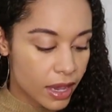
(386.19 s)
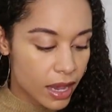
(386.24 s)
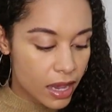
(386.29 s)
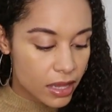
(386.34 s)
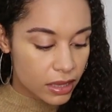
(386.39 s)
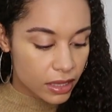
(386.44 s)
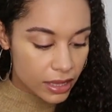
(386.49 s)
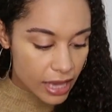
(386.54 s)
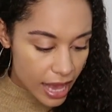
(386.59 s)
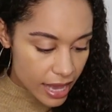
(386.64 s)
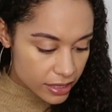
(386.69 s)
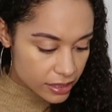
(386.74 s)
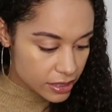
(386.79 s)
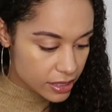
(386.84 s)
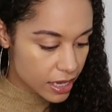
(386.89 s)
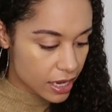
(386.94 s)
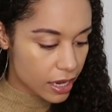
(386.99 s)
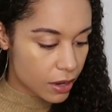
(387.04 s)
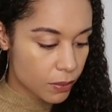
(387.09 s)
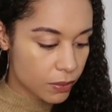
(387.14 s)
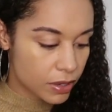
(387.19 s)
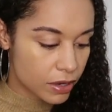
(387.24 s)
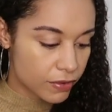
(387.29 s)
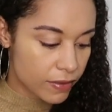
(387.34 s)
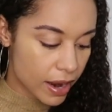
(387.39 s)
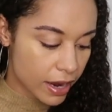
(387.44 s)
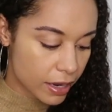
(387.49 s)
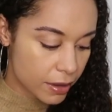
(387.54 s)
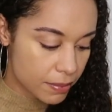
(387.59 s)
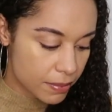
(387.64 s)
And the last thing I want to
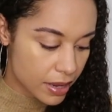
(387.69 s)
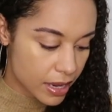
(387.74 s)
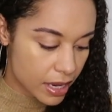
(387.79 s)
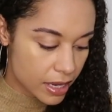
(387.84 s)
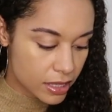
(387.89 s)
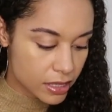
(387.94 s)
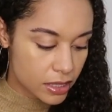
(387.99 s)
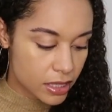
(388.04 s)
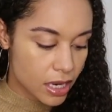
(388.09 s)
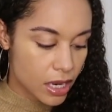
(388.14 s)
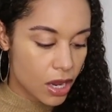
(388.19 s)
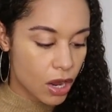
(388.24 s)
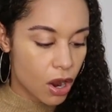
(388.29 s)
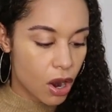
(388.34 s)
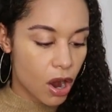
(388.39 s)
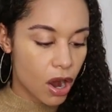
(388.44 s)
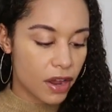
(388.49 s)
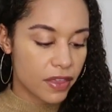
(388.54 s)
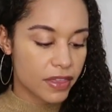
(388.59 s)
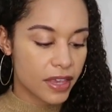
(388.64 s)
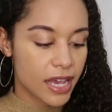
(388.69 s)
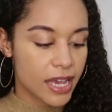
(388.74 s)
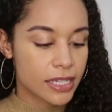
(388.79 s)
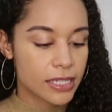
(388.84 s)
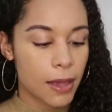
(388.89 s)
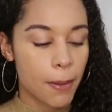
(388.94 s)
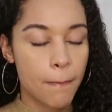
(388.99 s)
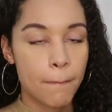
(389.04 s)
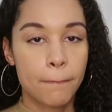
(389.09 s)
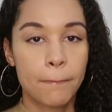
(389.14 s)
recommend are
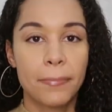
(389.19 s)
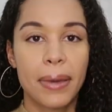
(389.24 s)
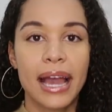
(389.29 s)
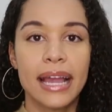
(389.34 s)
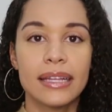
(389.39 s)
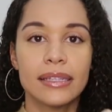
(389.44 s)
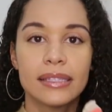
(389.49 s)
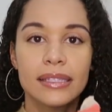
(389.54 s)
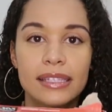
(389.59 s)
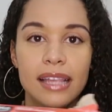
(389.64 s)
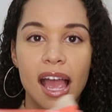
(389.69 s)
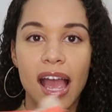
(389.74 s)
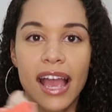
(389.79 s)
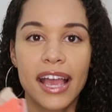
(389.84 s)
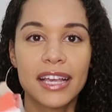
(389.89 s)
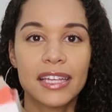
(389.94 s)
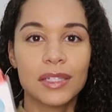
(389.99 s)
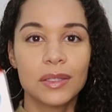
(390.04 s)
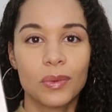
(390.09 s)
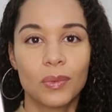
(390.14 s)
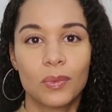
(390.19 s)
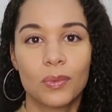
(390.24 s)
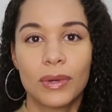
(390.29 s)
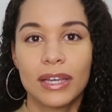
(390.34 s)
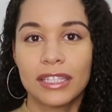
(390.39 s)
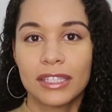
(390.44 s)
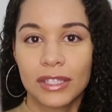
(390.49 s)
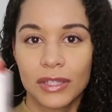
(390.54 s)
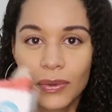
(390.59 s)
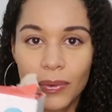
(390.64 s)
these bite-sized
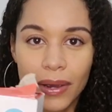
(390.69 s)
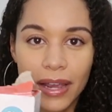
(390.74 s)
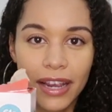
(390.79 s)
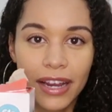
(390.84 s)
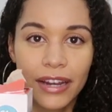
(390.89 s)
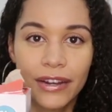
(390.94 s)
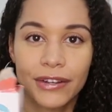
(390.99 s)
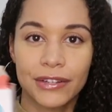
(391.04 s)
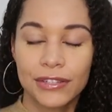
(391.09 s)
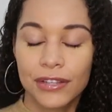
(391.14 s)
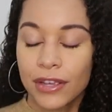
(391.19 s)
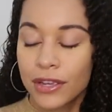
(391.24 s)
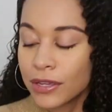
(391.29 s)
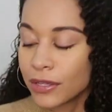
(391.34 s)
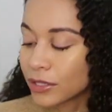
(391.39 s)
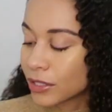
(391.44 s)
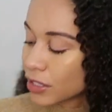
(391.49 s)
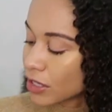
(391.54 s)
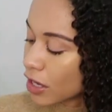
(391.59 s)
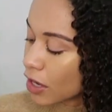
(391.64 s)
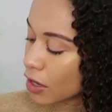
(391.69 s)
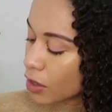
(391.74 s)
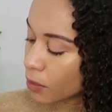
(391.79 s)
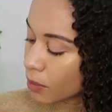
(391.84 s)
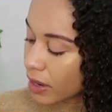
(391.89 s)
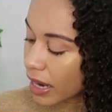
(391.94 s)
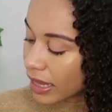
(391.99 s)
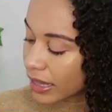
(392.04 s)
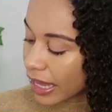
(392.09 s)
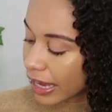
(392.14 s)
wheat squares. So
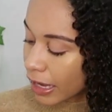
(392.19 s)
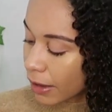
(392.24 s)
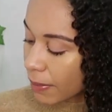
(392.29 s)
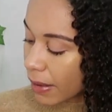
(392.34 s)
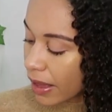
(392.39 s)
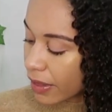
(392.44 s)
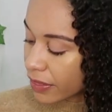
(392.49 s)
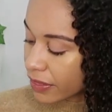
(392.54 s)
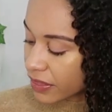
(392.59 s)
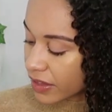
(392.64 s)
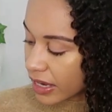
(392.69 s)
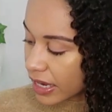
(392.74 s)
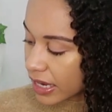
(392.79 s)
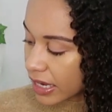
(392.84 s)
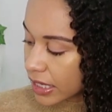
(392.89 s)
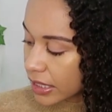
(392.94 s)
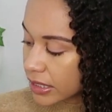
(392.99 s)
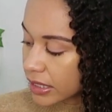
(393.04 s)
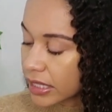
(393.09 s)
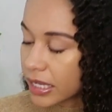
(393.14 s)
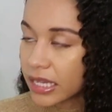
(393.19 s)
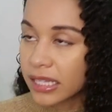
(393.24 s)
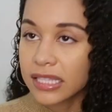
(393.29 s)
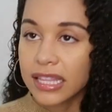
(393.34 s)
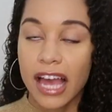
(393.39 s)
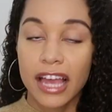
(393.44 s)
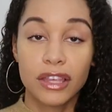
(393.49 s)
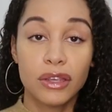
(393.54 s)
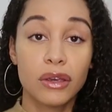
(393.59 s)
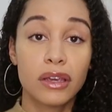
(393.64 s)
what I like about these is
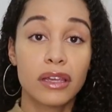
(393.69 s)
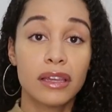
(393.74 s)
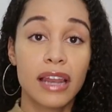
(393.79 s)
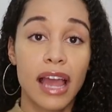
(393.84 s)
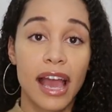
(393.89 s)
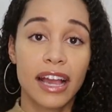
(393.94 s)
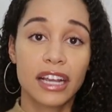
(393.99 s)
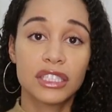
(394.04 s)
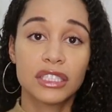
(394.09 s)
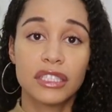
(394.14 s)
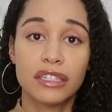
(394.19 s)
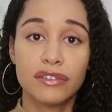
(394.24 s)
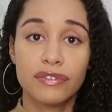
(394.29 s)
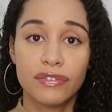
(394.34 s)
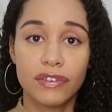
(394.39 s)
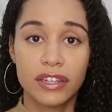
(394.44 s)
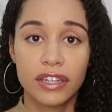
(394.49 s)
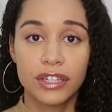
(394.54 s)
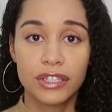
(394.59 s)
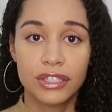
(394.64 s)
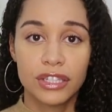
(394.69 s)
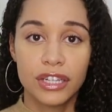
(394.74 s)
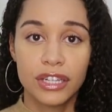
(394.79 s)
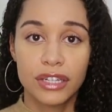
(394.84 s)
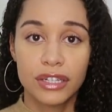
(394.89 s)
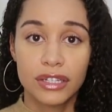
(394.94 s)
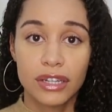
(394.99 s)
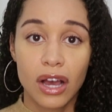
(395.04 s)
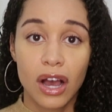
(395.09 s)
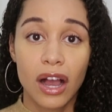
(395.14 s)
that you can actually feed it to
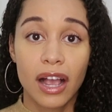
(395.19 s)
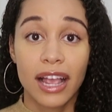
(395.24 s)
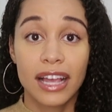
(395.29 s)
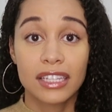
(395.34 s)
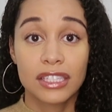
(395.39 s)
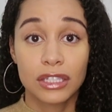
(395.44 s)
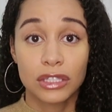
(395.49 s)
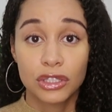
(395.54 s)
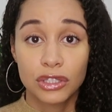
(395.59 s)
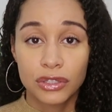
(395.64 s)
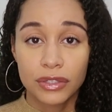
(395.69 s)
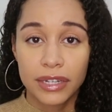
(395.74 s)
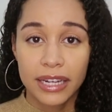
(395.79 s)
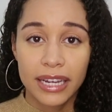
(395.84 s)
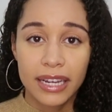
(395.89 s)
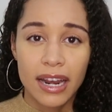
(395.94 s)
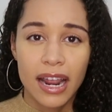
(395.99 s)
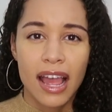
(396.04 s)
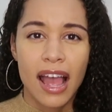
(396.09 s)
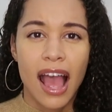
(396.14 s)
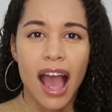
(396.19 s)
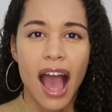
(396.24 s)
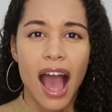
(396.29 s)
your dog as a treat.